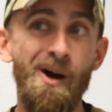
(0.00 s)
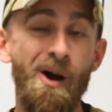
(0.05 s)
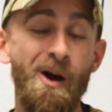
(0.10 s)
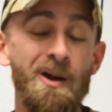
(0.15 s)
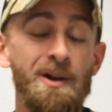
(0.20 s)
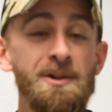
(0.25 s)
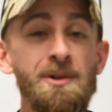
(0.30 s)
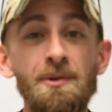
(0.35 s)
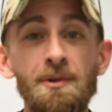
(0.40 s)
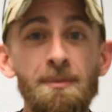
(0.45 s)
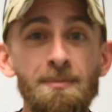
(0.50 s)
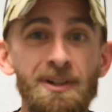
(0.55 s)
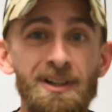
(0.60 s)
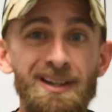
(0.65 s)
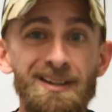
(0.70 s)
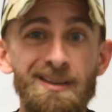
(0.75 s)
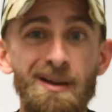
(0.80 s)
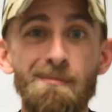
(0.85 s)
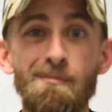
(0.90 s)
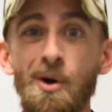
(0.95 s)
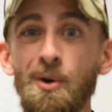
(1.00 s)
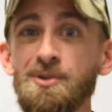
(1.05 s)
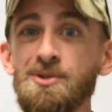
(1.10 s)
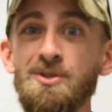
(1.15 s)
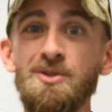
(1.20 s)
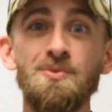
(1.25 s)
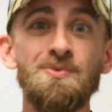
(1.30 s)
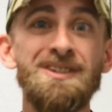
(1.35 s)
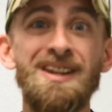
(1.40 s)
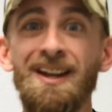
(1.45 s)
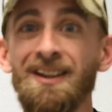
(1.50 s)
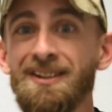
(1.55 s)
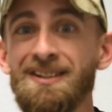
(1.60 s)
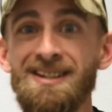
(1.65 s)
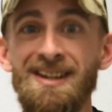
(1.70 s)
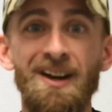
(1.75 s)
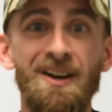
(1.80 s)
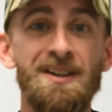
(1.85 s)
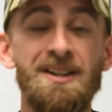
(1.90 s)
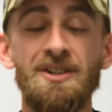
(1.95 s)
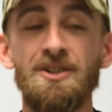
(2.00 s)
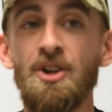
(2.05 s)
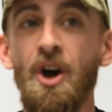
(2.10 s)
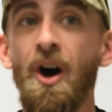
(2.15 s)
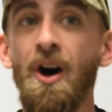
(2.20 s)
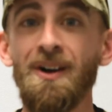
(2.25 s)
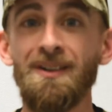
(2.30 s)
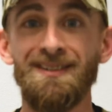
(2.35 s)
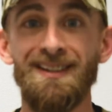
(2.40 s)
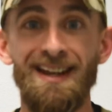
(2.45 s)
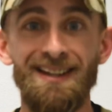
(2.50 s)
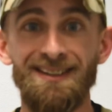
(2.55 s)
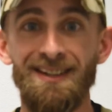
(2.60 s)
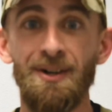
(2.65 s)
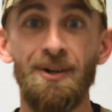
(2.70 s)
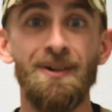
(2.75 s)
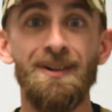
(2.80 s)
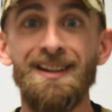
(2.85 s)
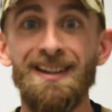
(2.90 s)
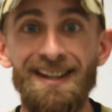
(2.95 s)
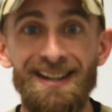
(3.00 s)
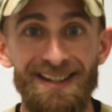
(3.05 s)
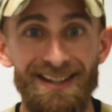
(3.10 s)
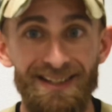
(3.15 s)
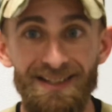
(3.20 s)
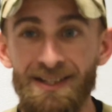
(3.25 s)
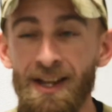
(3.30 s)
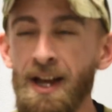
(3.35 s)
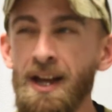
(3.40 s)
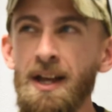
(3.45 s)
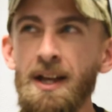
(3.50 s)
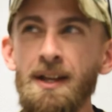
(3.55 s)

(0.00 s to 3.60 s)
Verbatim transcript: arguably the most utilitarian dog that there is.